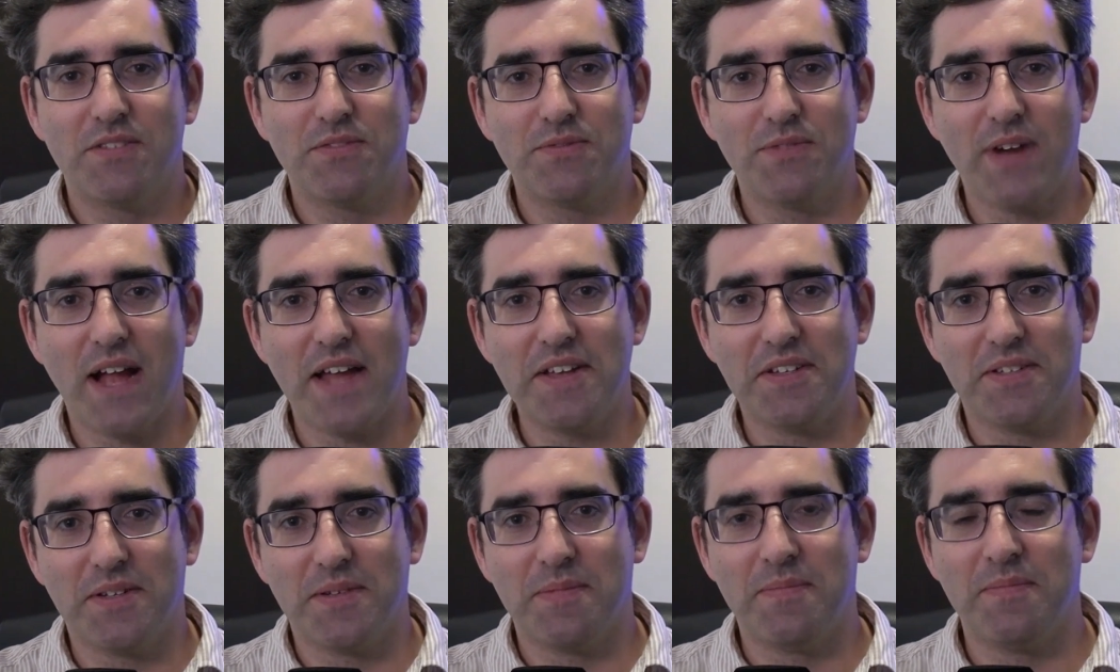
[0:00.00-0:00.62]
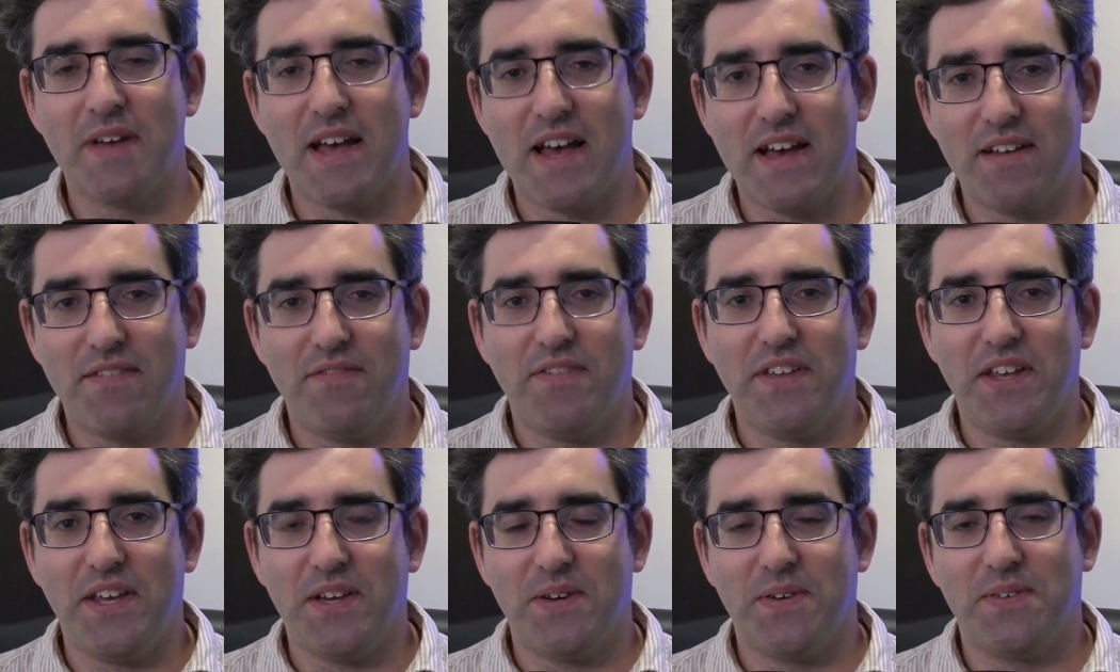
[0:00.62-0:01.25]
random
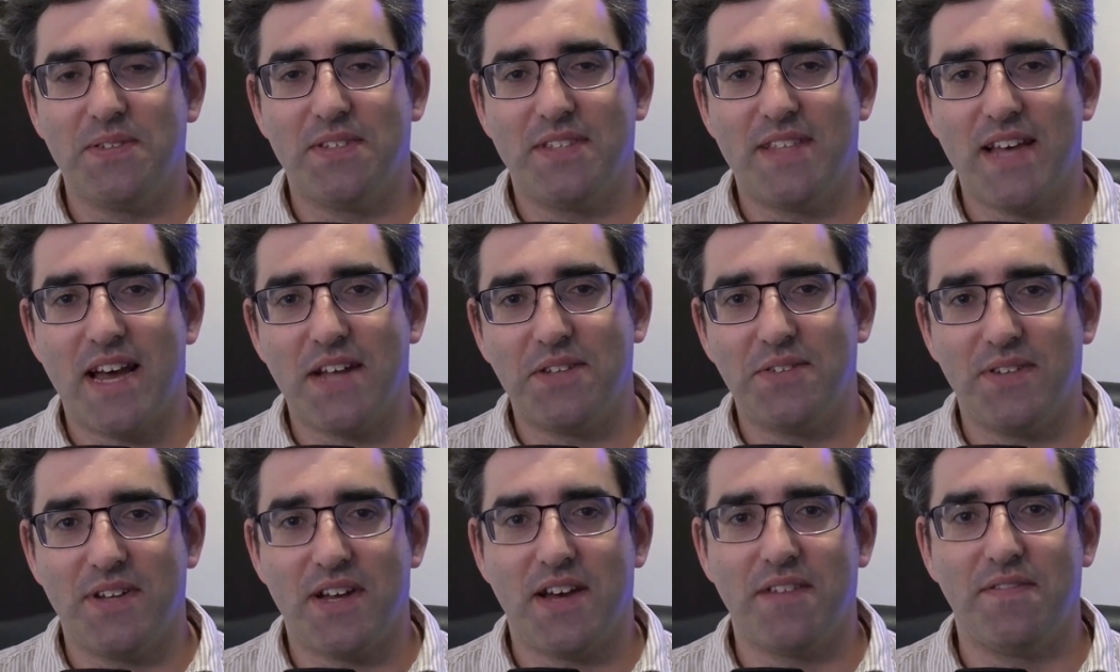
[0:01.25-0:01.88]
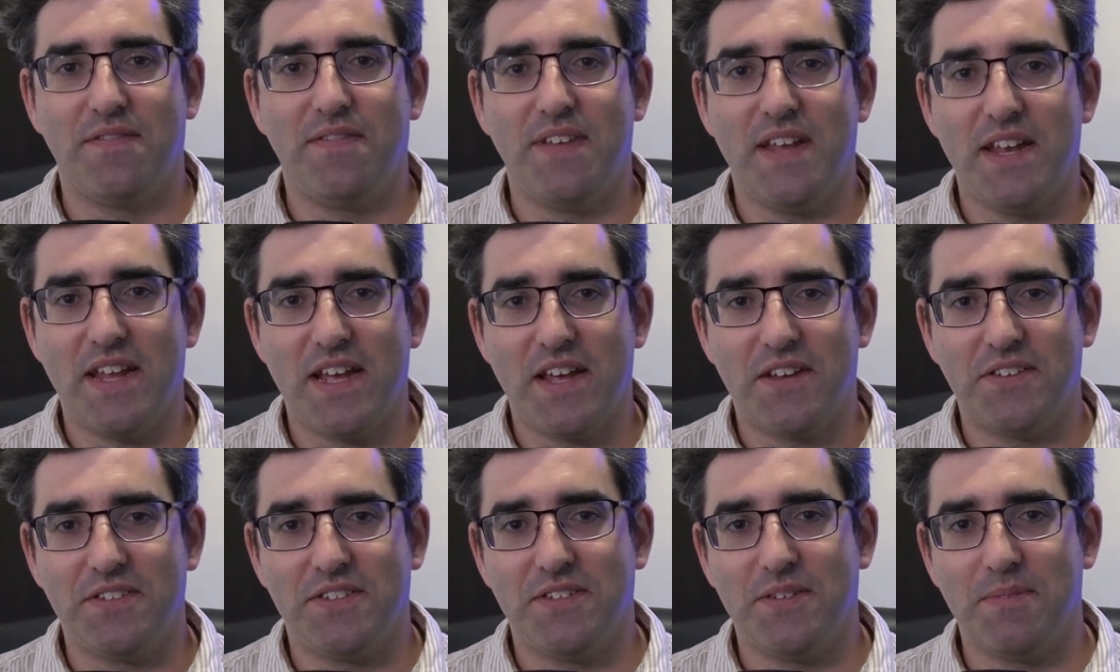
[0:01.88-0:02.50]
videos that do not fit
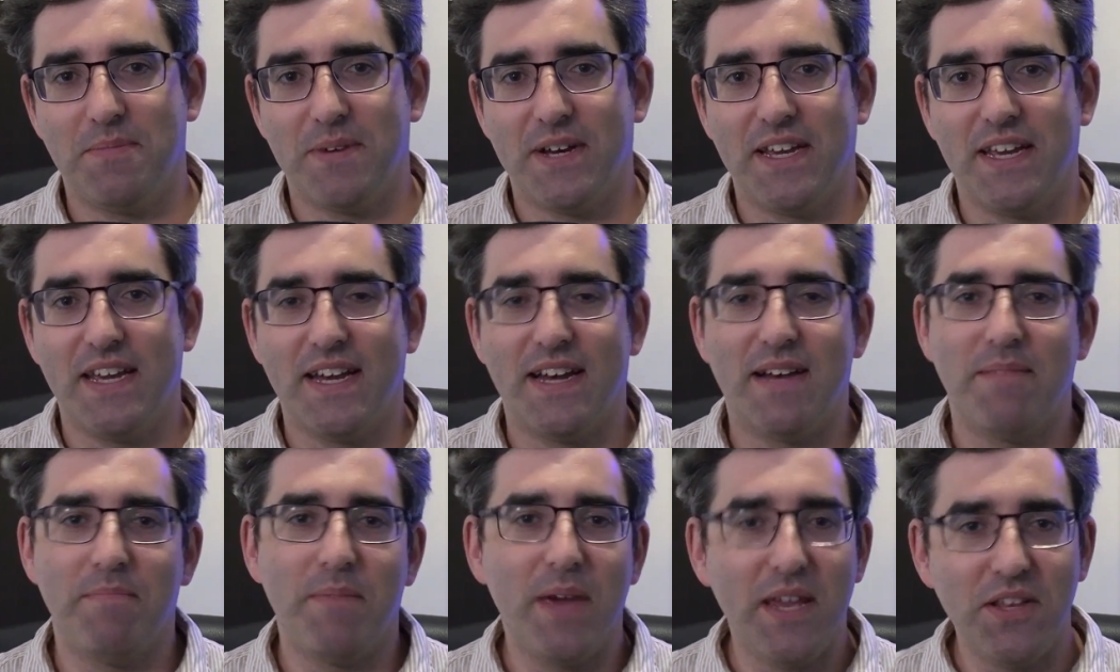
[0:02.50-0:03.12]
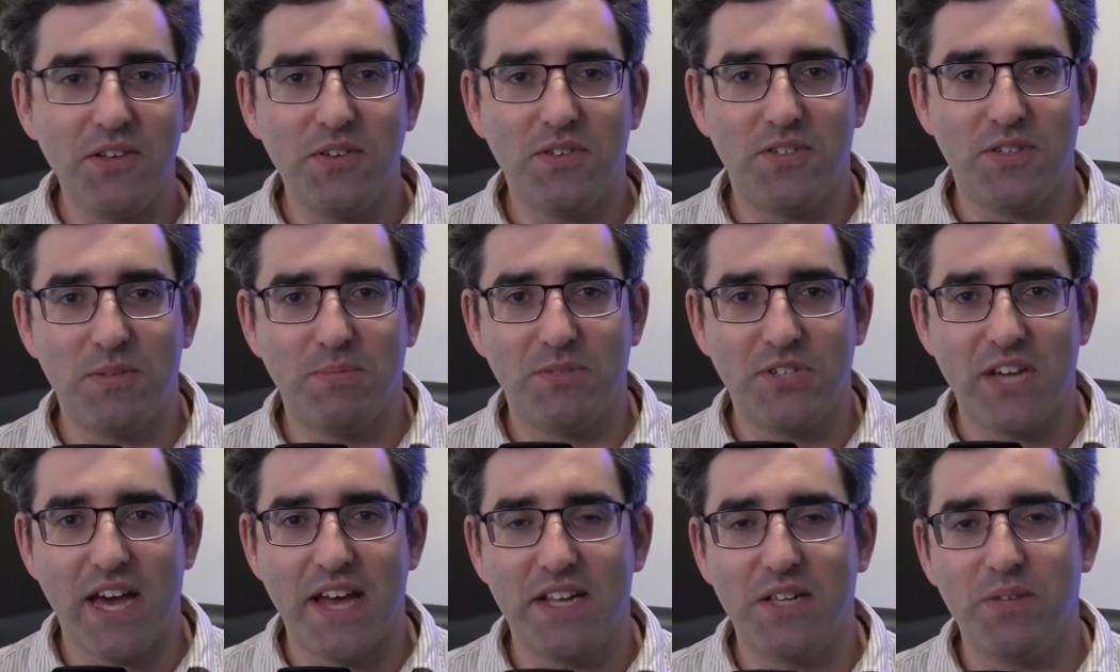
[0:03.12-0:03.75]
into my main YouTube
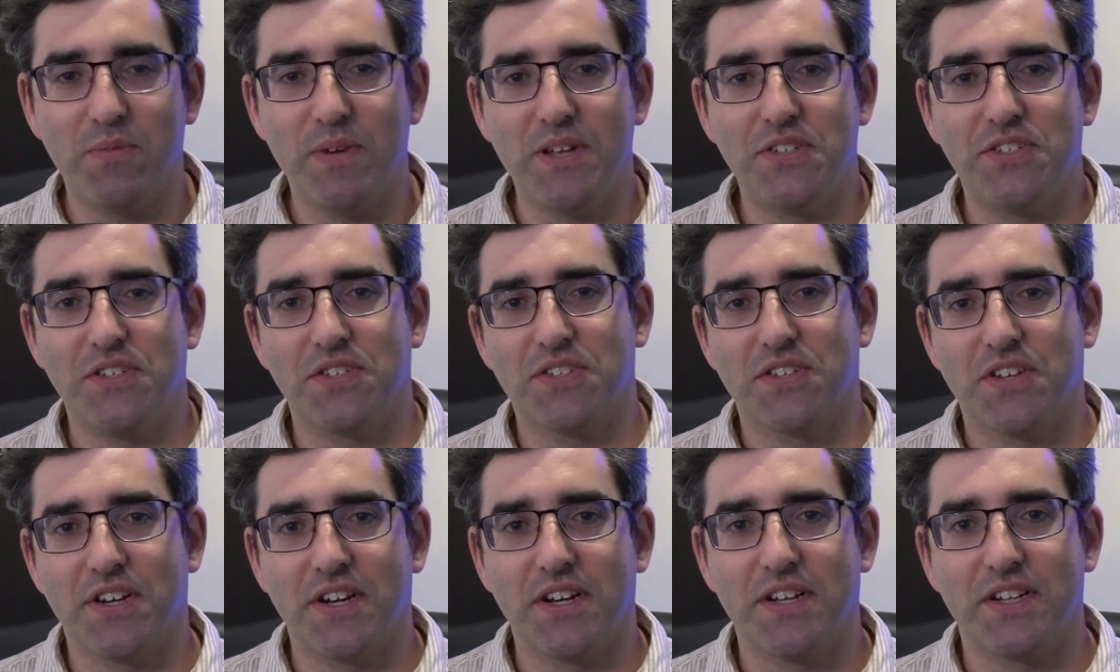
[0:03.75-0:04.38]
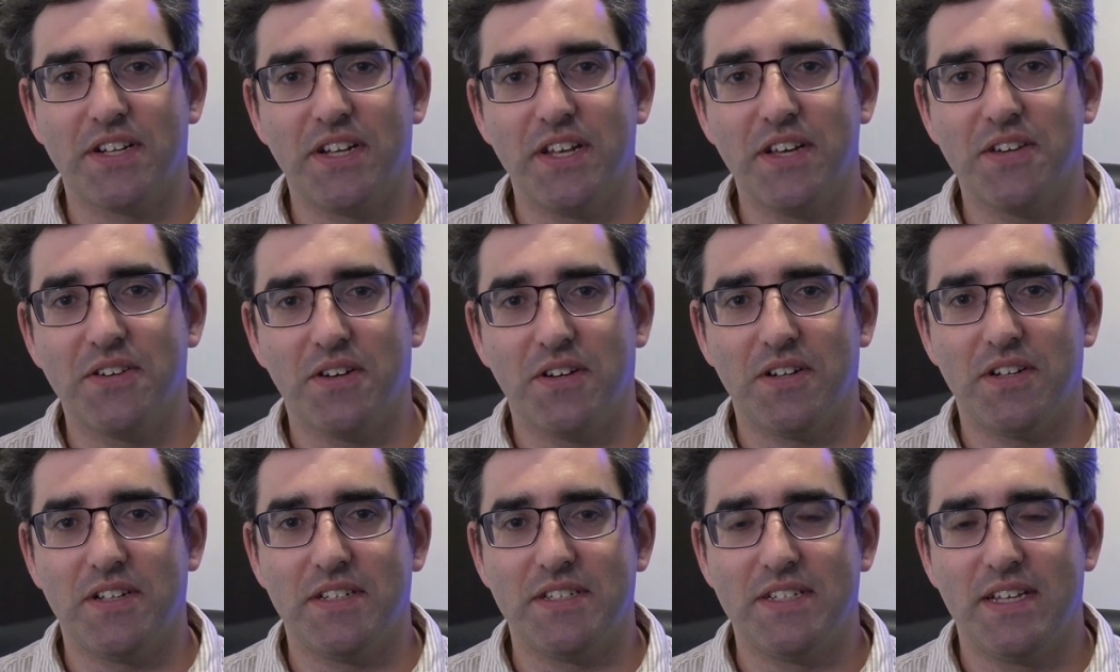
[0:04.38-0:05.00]
channel, which is currently
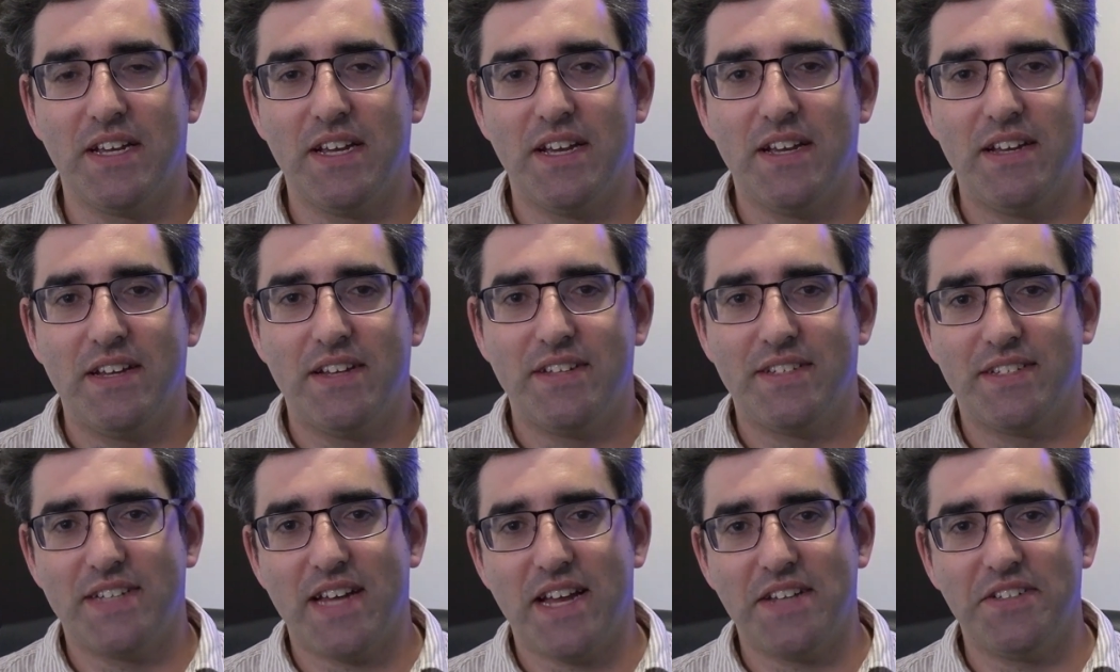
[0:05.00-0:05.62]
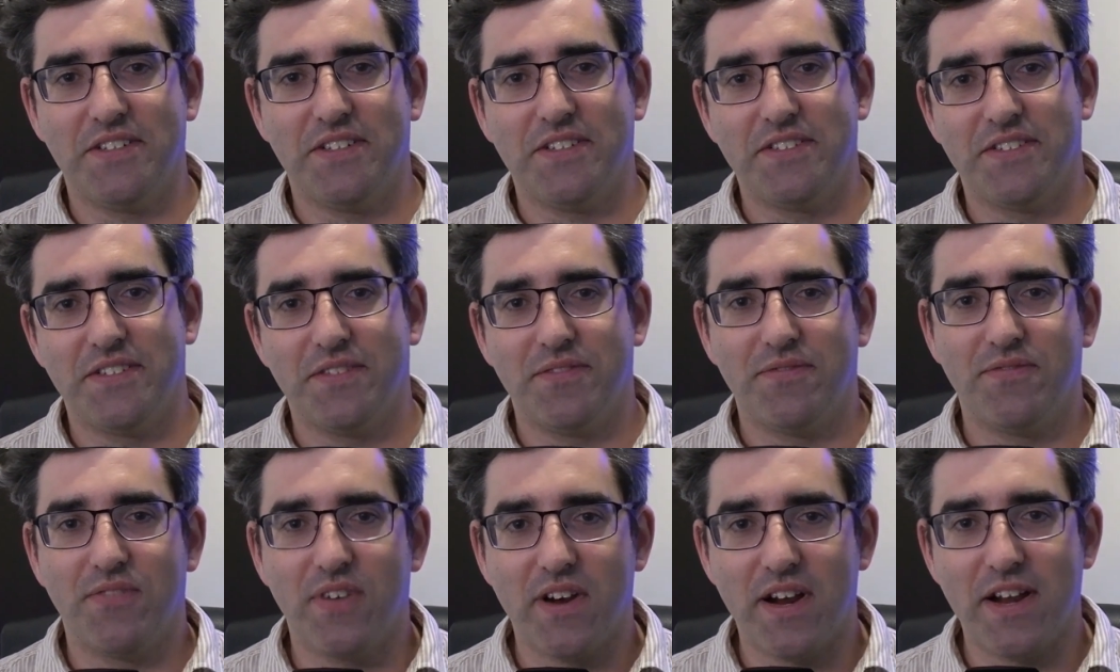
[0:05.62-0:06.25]
called Daniel's
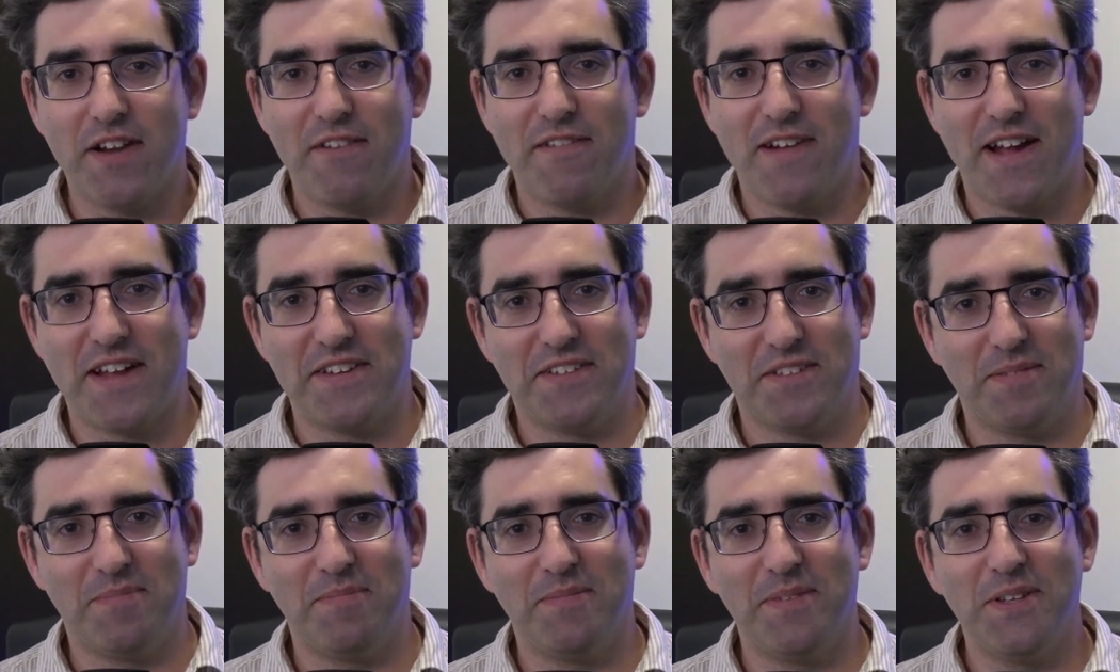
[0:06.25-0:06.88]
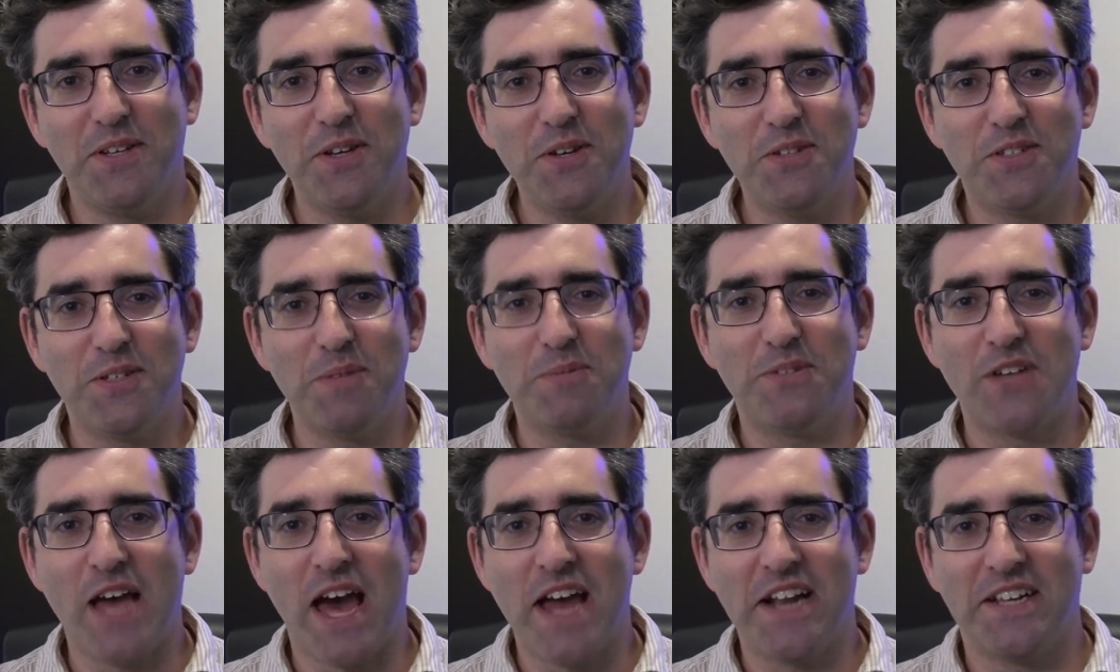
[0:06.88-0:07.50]
Very Random
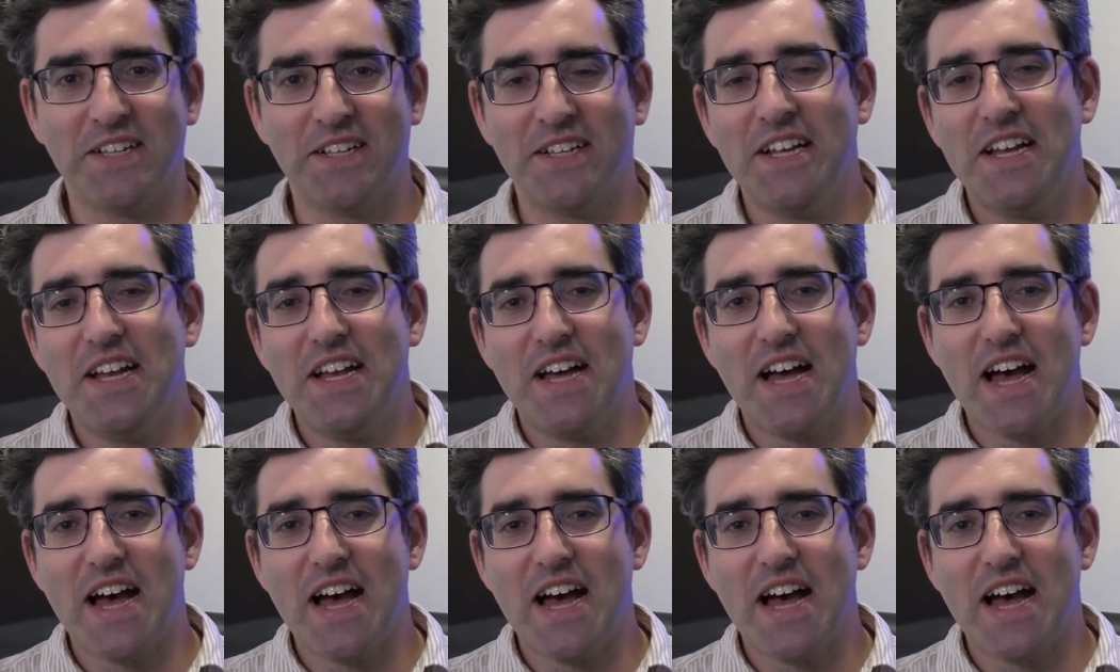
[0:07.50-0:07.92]
YouTube channel.